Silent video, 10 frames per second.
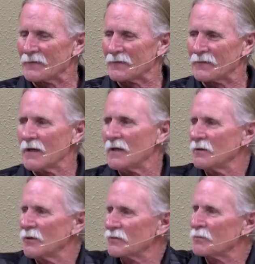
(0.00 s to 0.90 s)
they
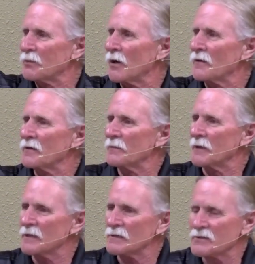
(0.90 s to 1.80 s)
looked upon them
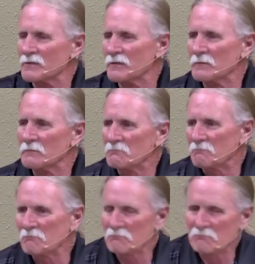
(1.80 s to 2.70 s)
as
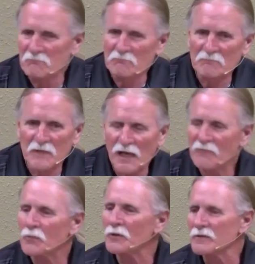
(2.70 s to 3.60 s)

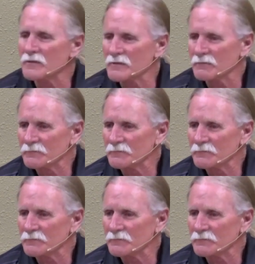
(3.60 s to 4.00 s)
half breeds.